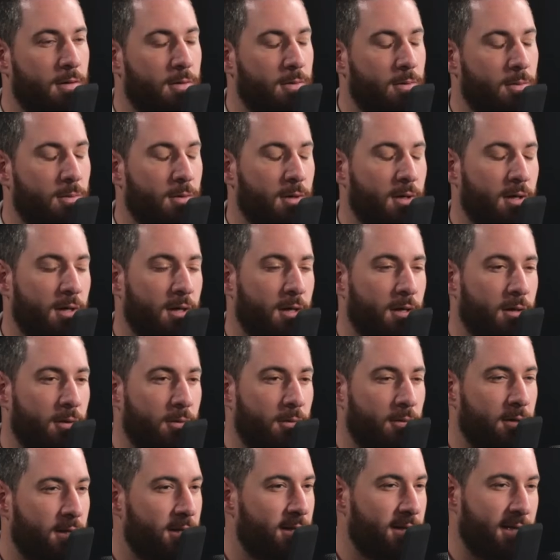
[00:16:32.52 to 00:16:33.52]
To the wow. shore,
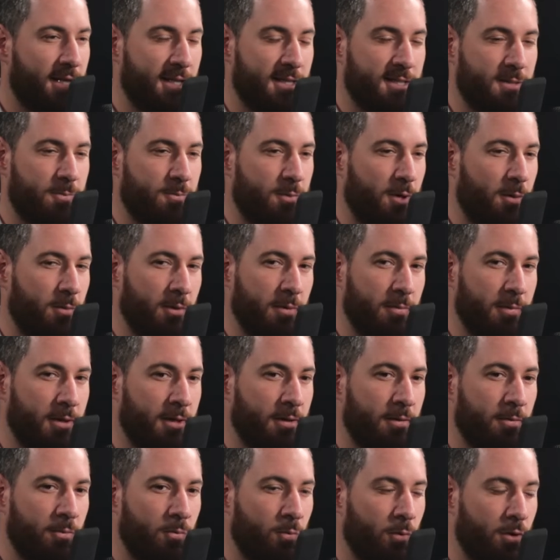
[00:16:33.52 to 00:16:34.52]
you know. That, that's probably
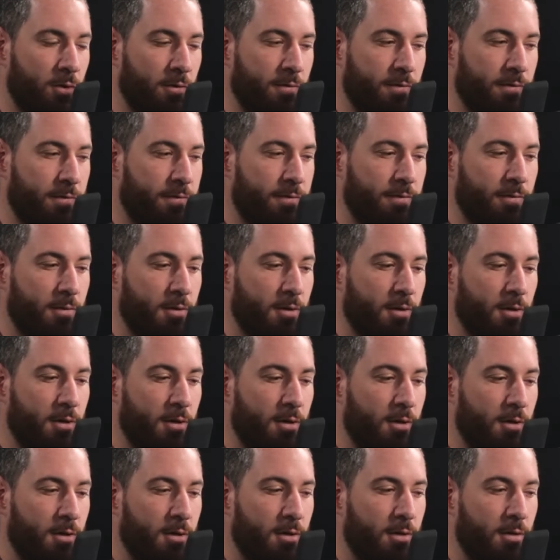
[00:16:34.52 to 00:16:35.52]
been one of
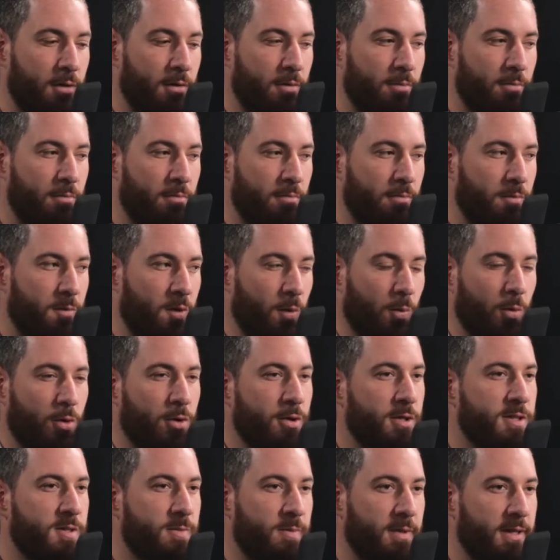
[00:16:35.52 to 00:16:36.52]
the
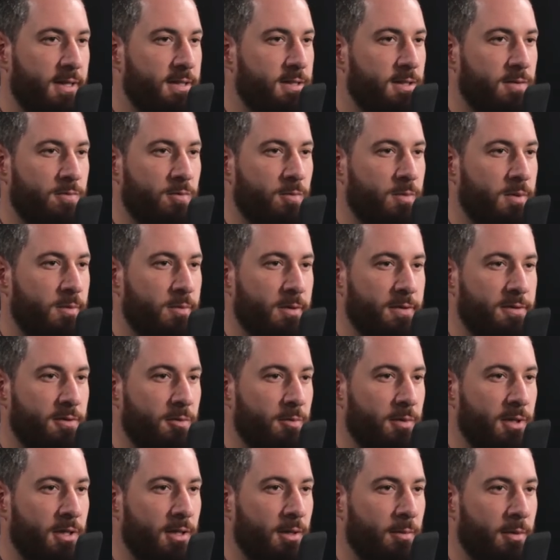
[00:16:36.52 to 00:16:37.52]
worst places for people to
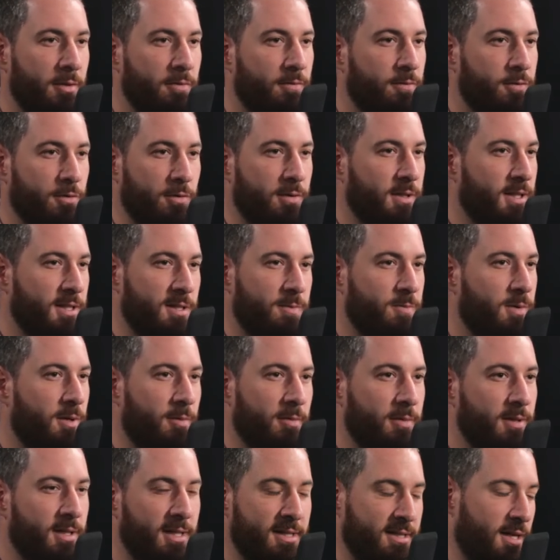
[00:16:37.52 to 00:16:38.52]
be. I mean, for, that's
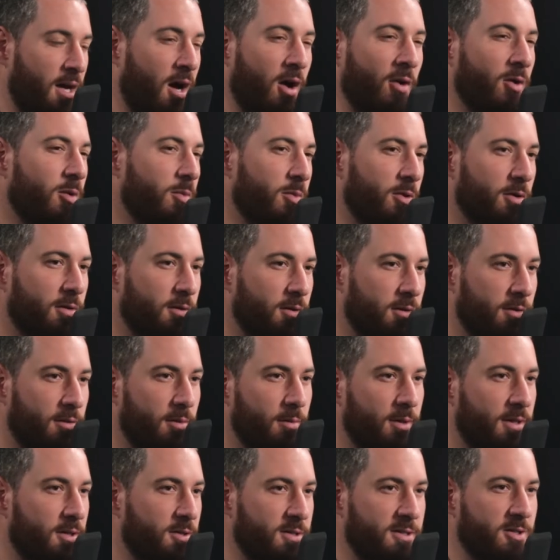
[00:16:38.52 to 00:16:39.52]
probably that's horrible. It was I
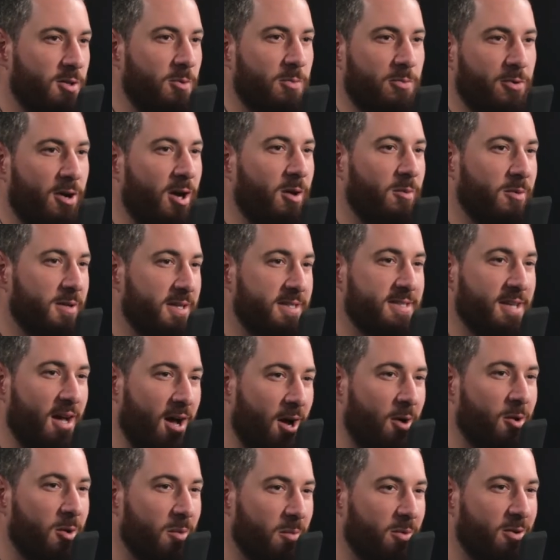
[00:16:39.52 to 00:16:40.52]
a mean, terrible, no iconic
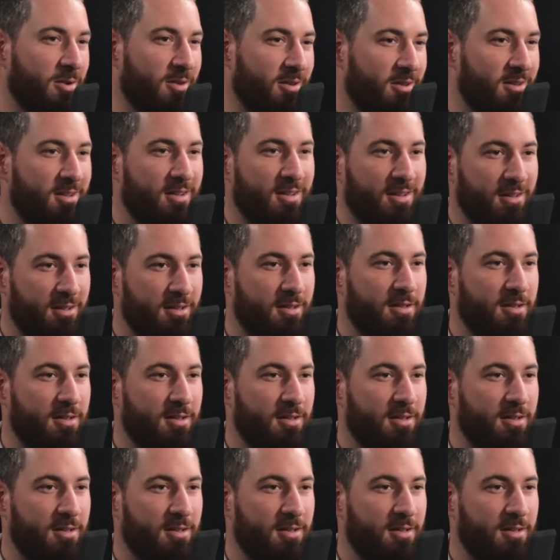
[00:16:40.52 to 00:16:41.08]
uh, photo.